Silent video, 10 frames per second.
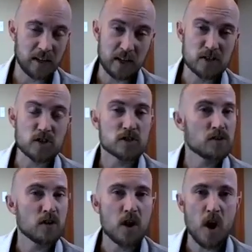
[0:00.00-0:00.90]
Lenders are
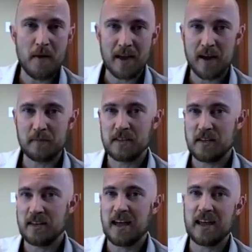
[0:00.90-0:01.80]
still going up to
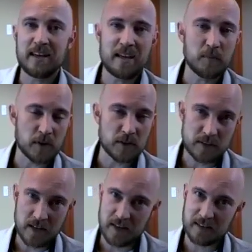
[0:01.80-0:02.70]
90%,